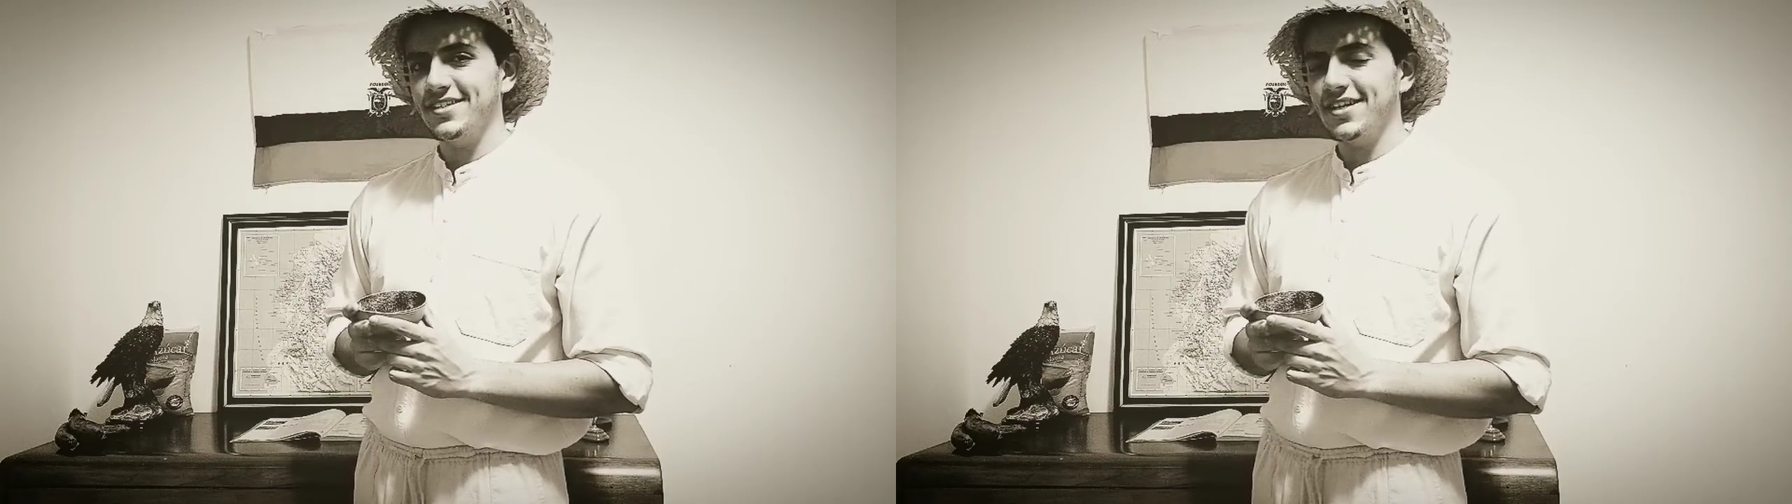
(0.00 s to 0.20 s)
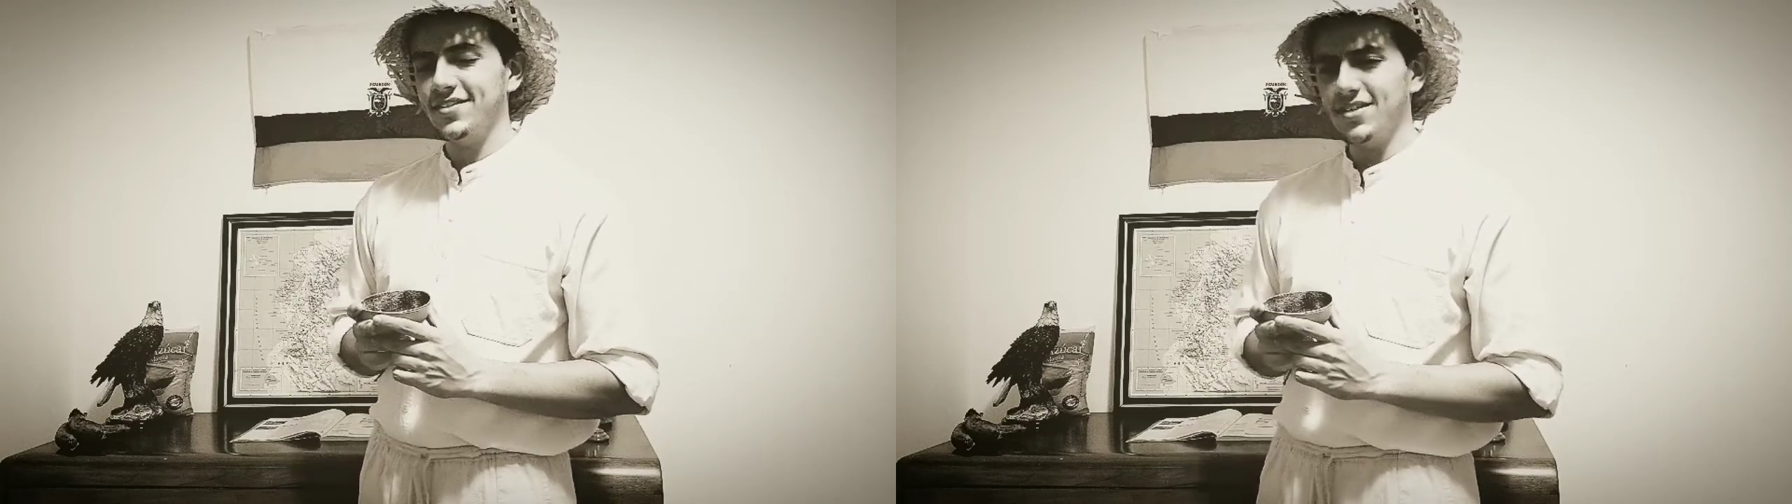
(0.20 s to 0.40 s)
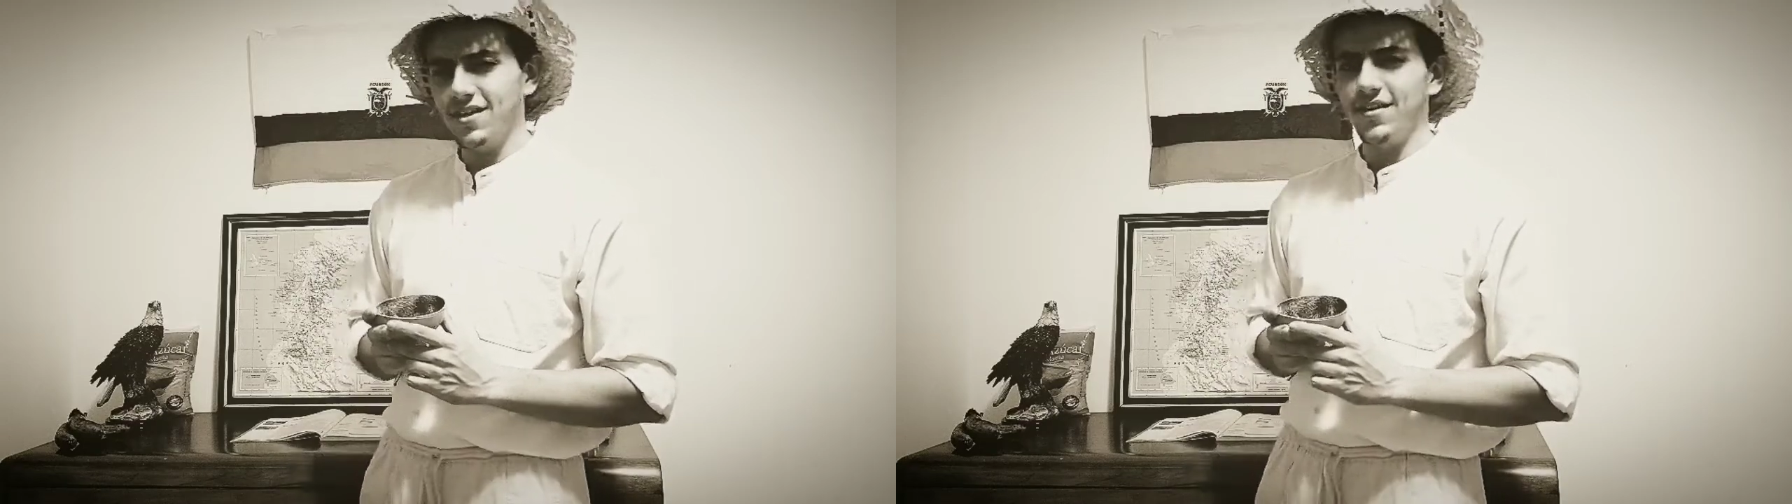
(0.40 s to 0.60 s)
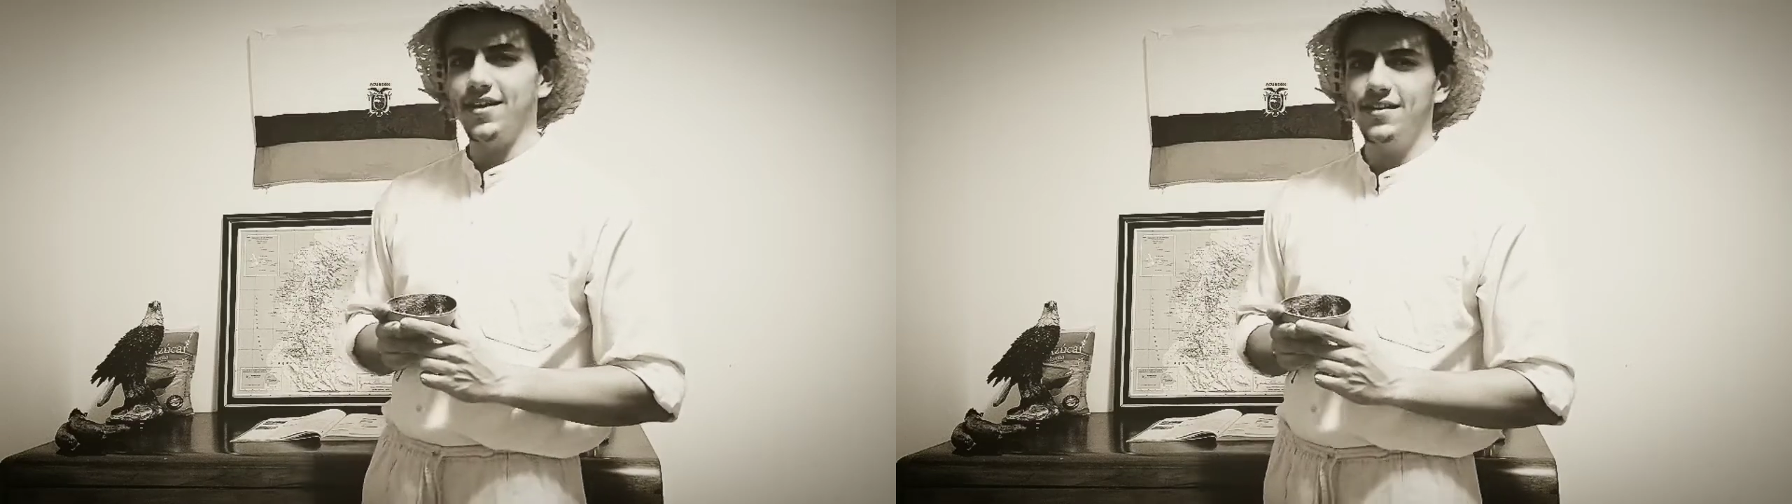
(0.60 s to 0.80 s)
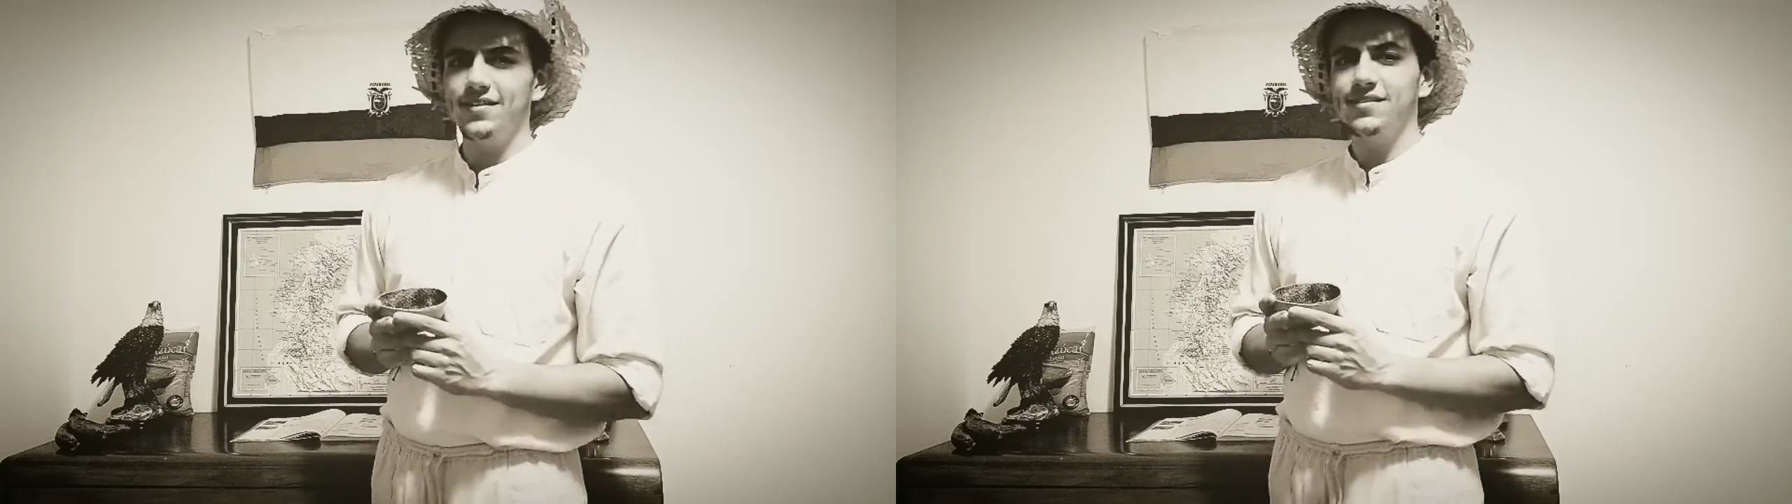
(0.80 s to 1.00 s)
How's it going?
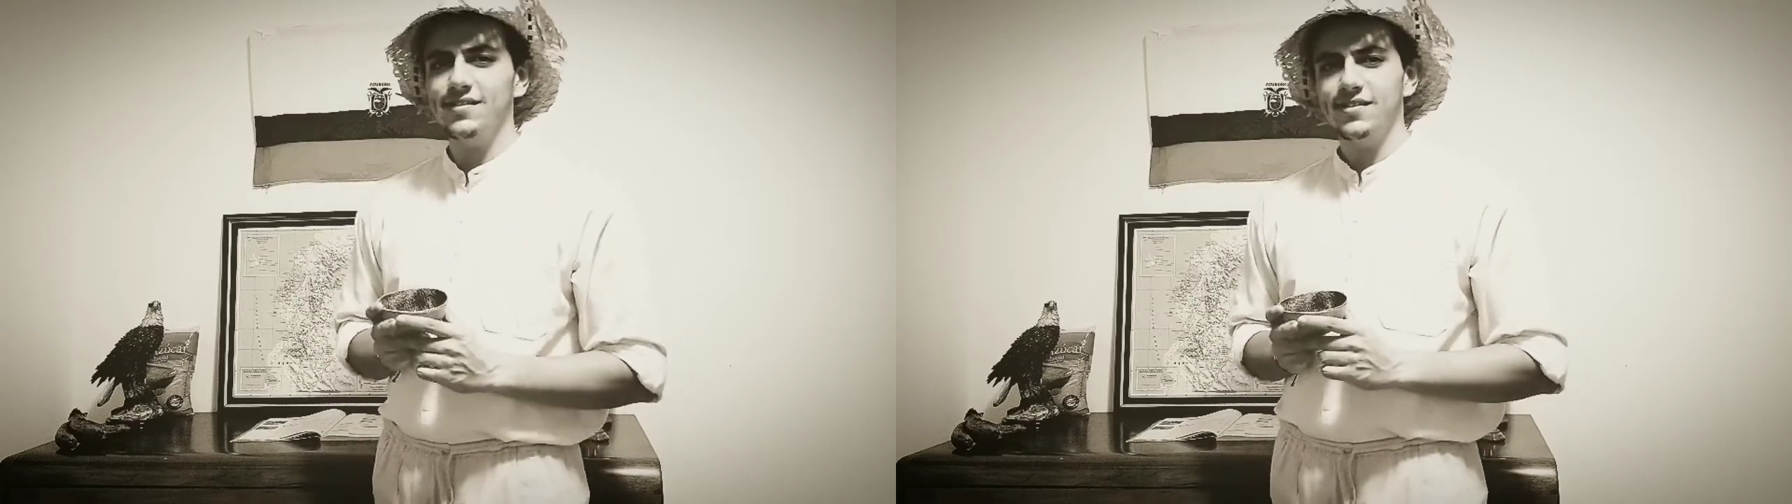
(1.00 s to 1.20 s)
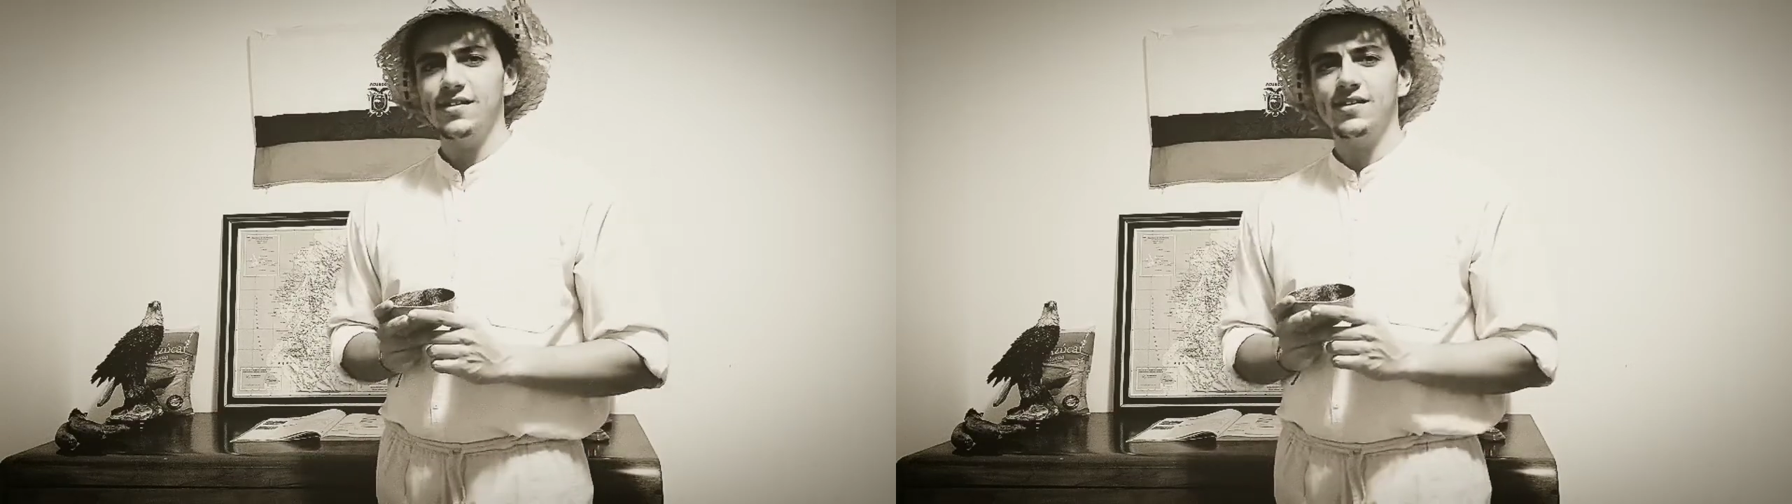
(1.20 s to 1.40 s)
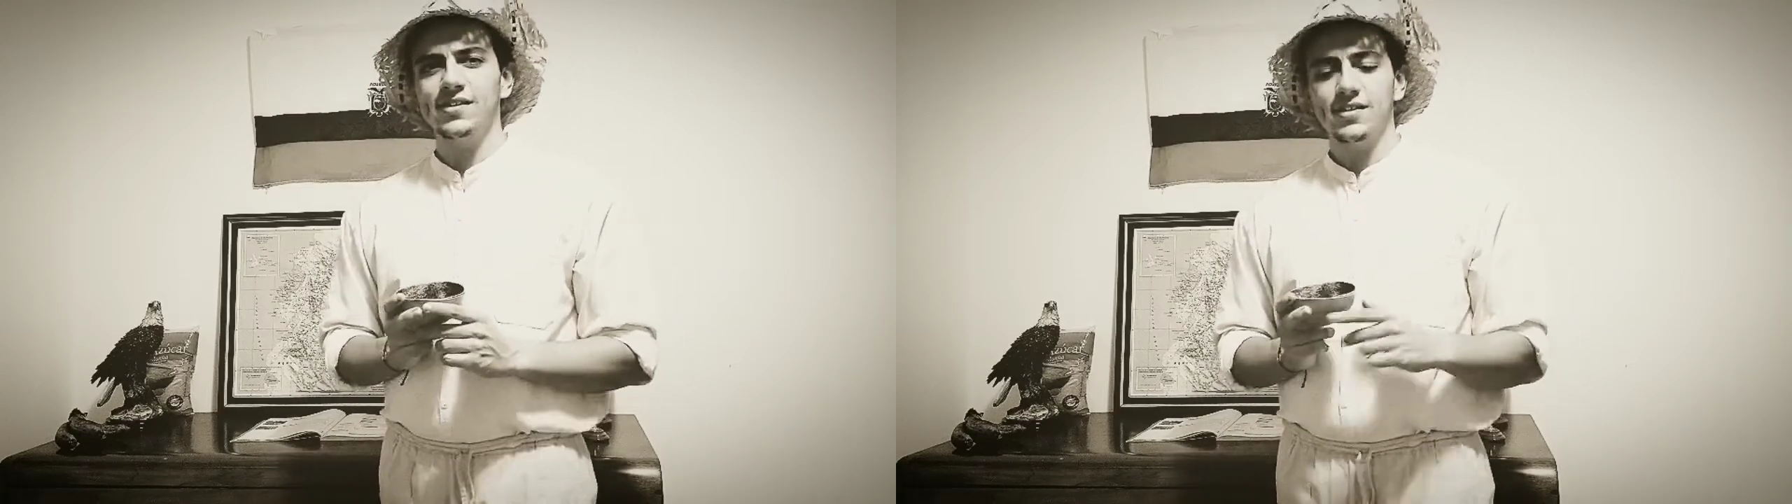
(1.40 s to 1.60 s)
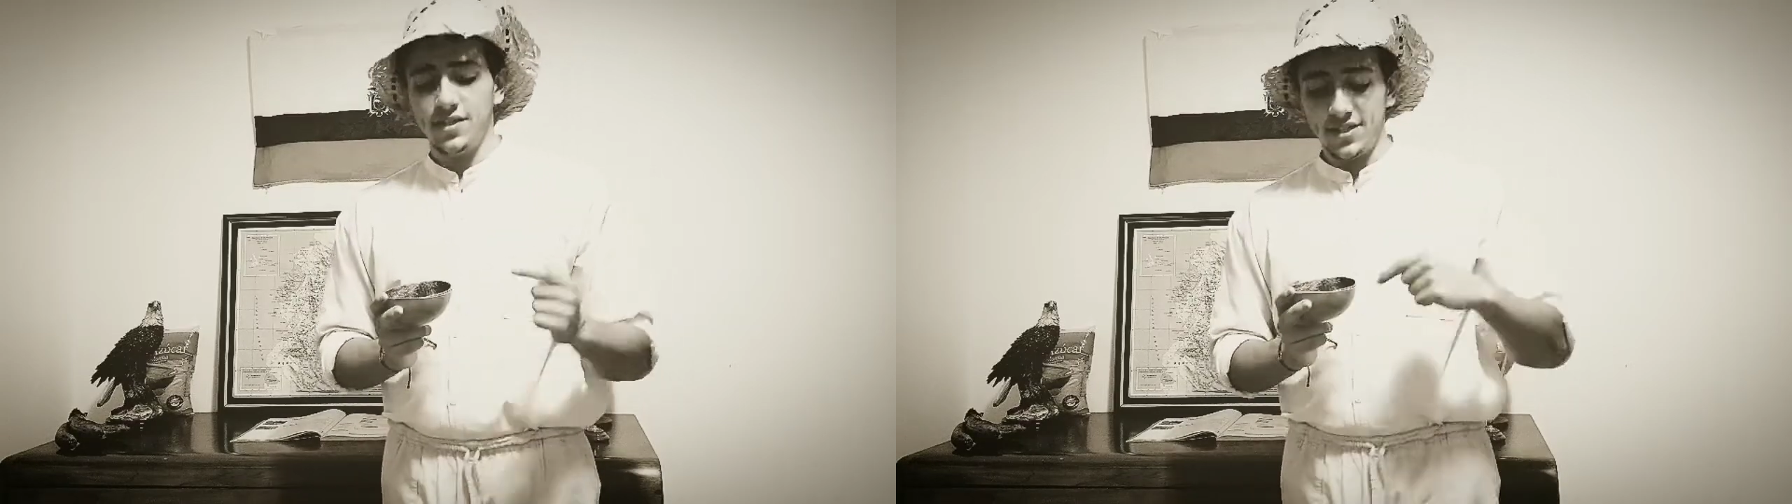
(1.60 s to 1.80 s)
This